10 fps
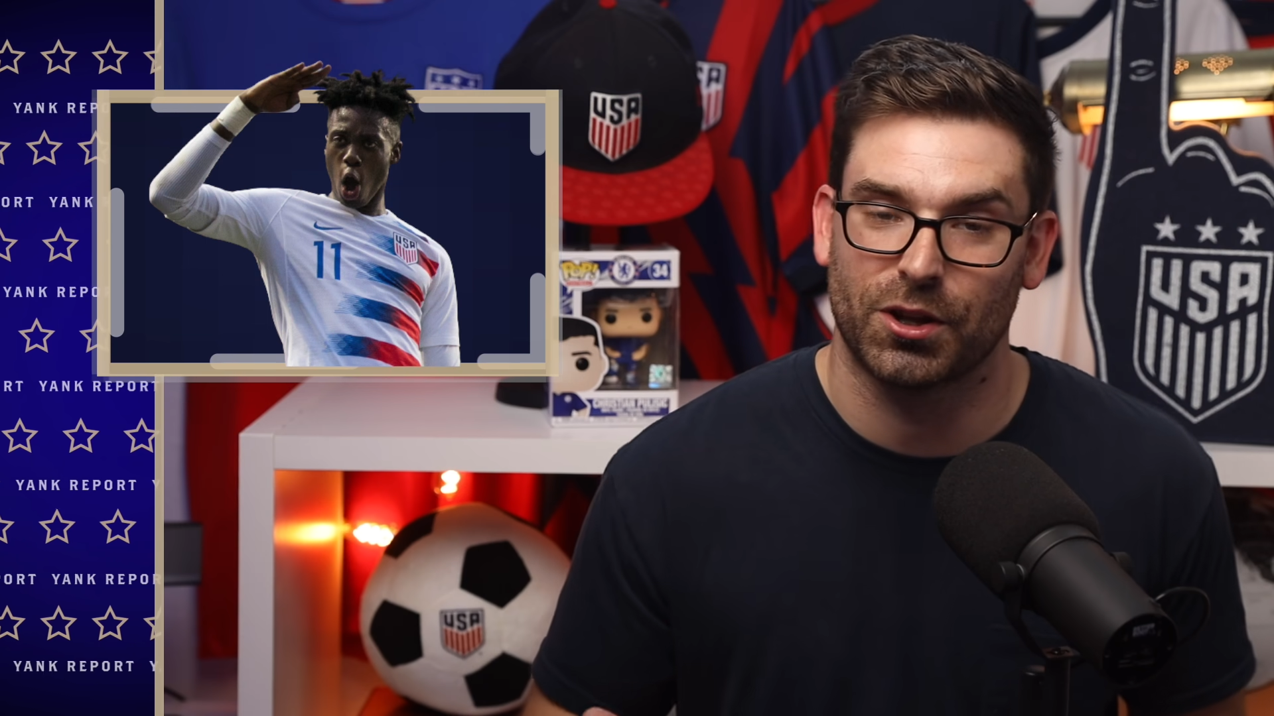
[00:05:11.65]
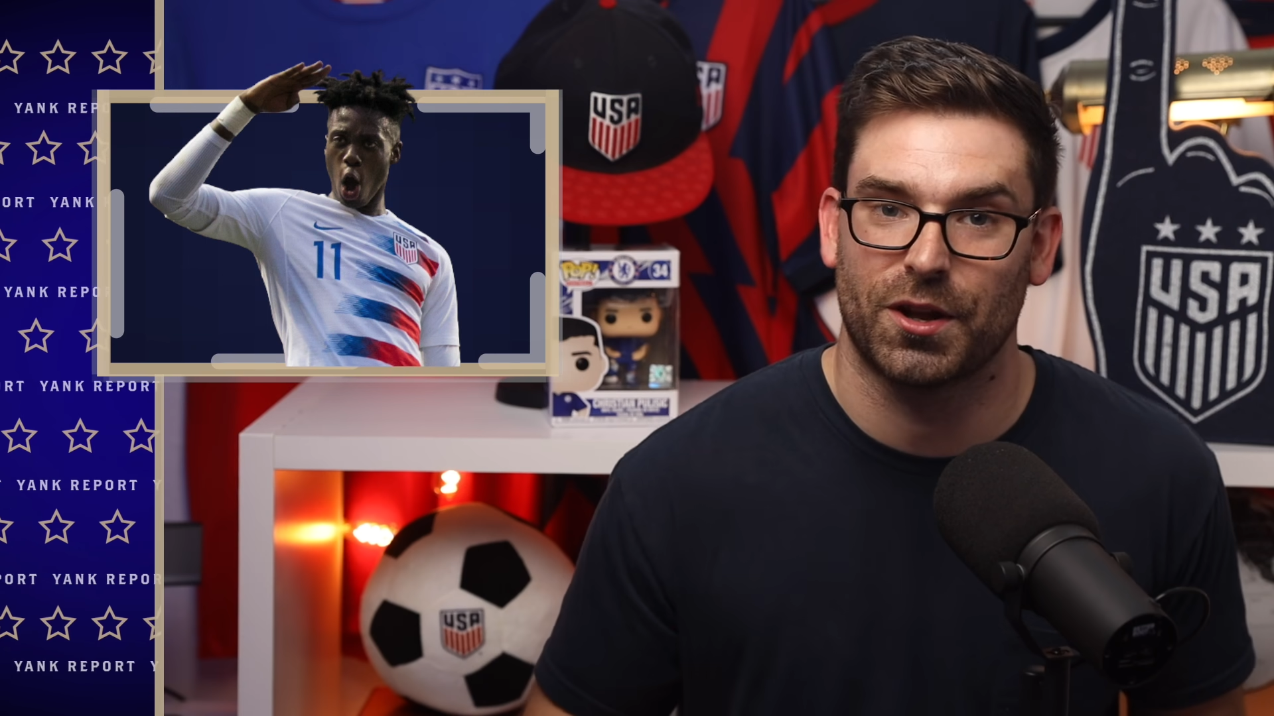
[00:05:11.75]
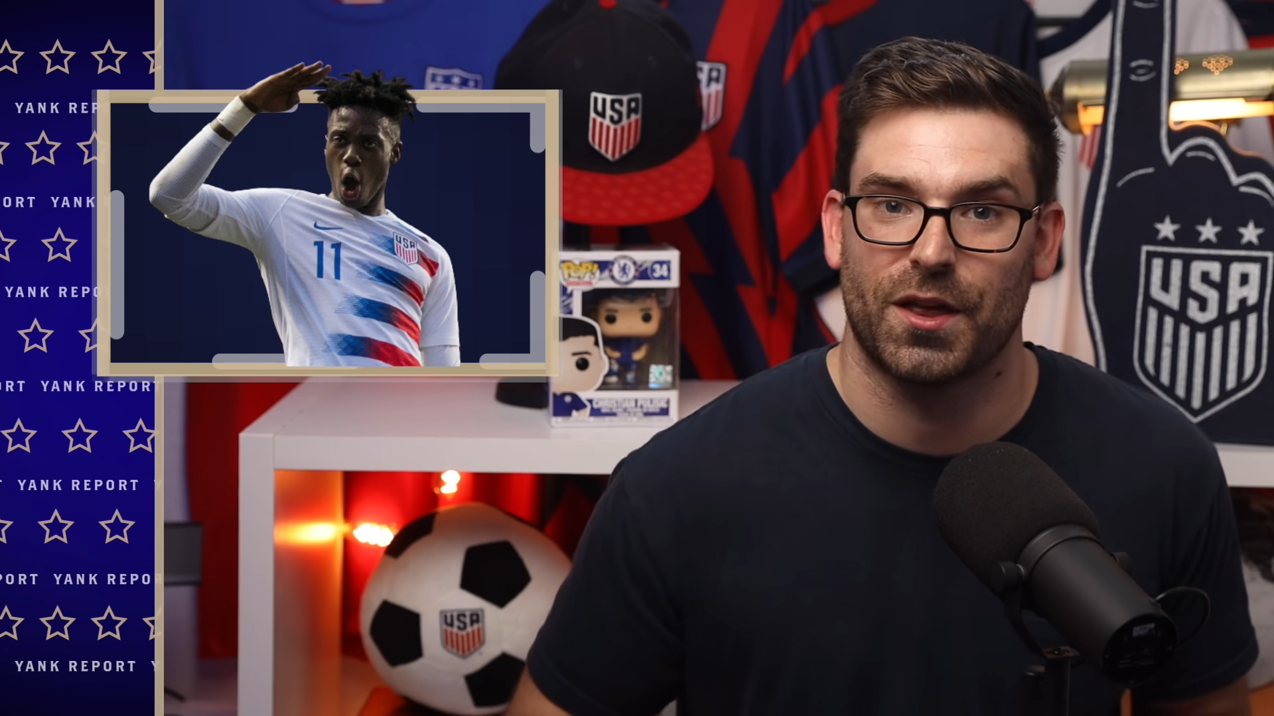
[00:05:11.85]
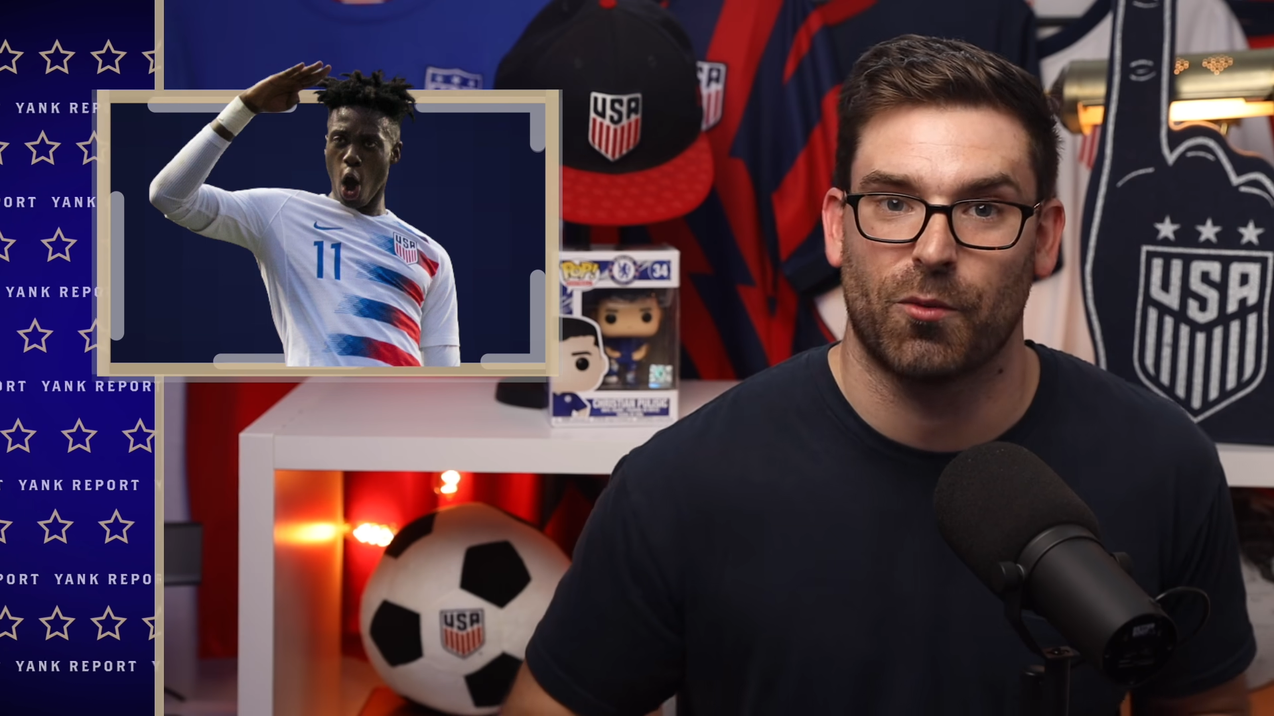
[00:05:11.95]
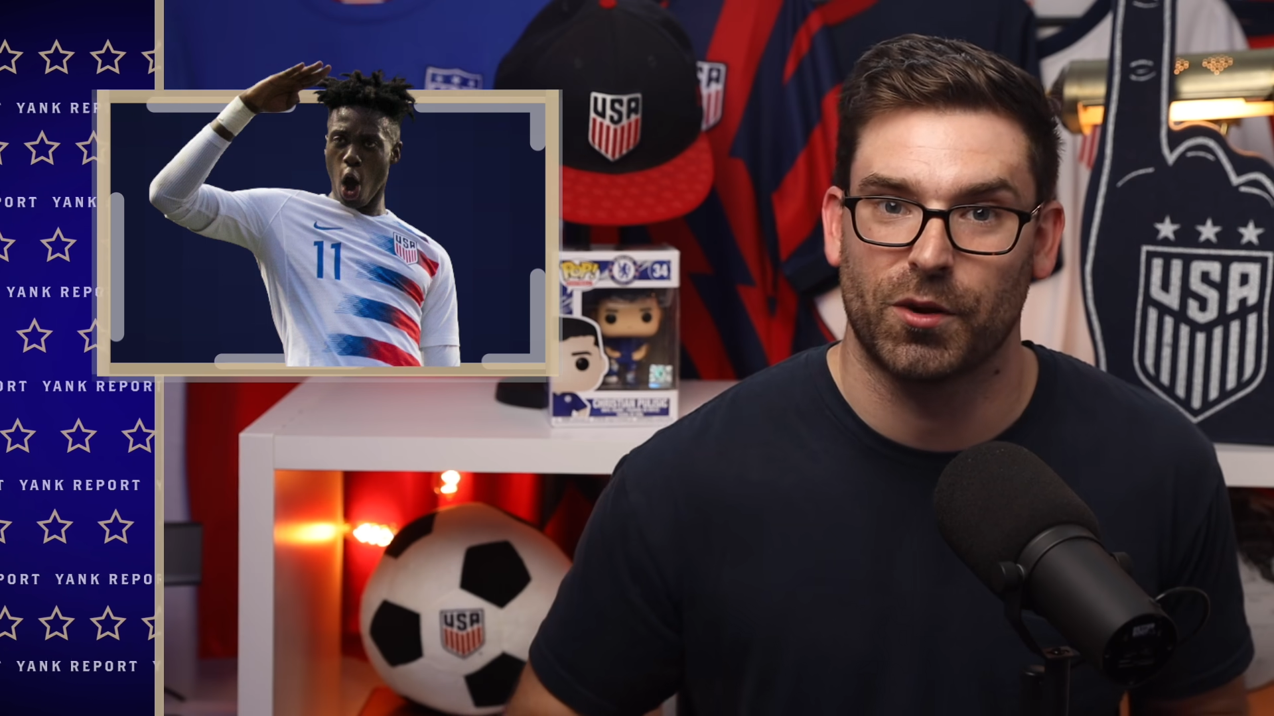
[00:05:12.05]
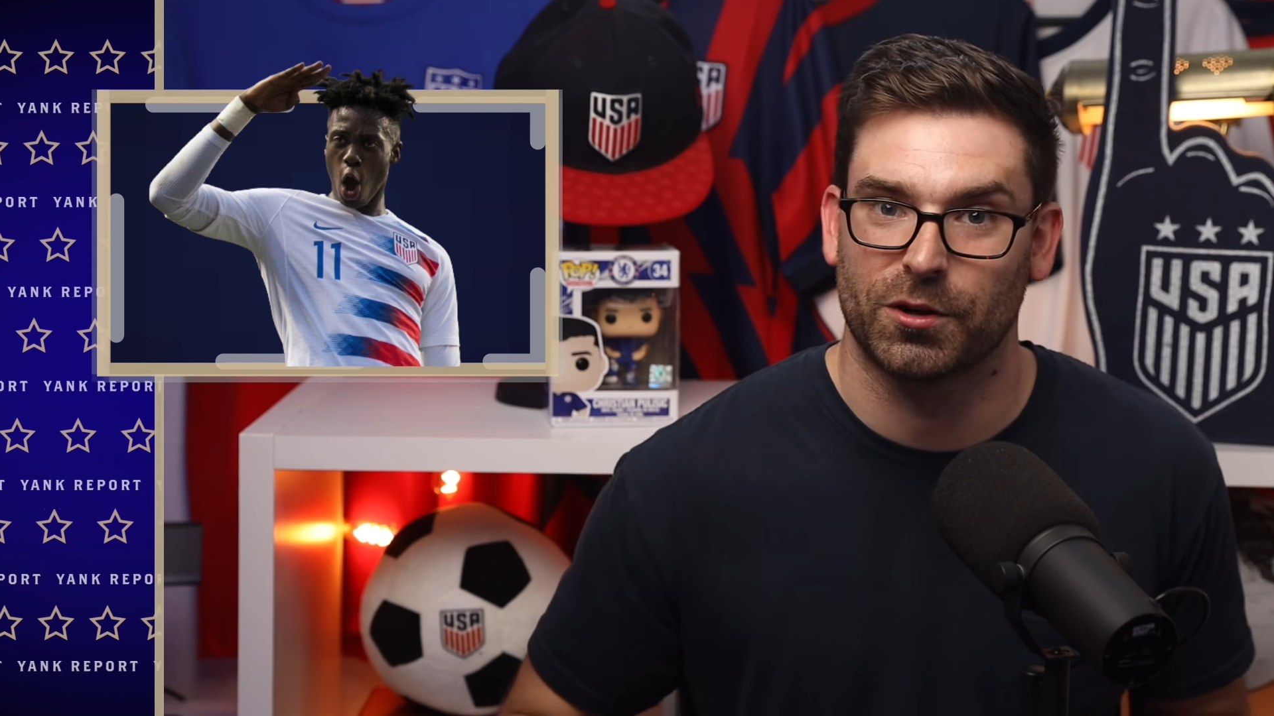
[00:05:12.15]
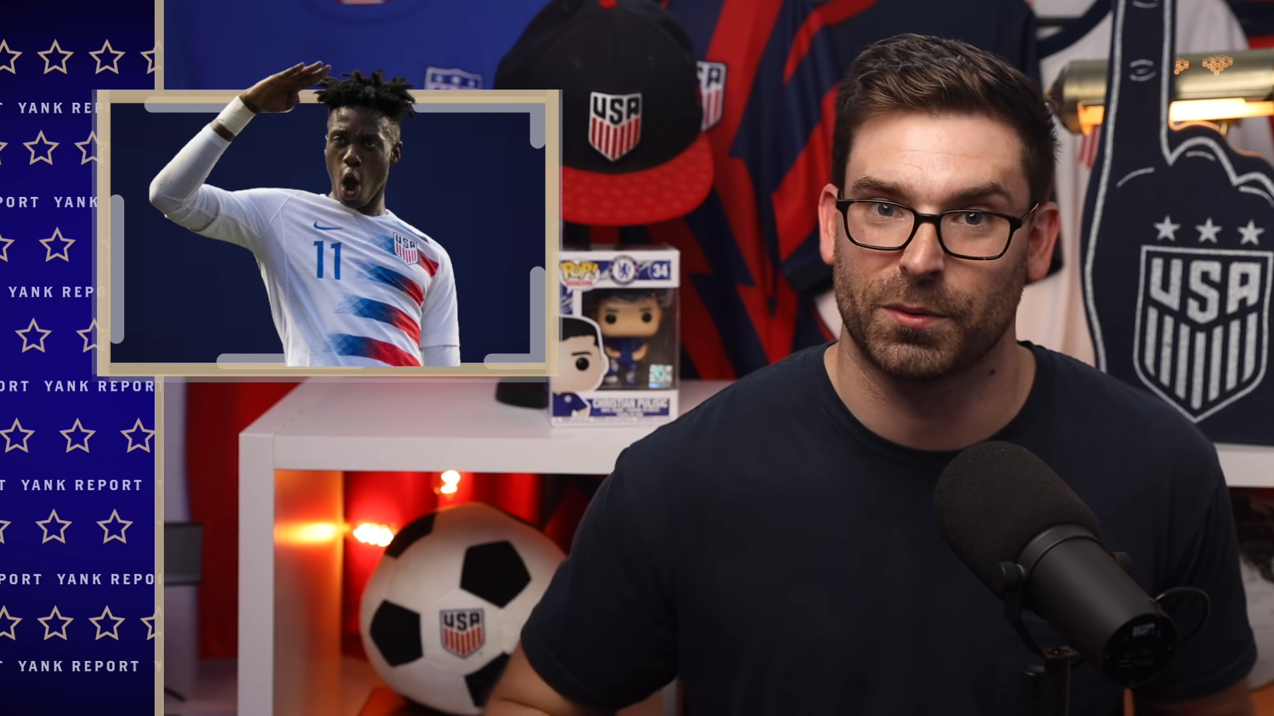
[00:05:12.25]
in that winger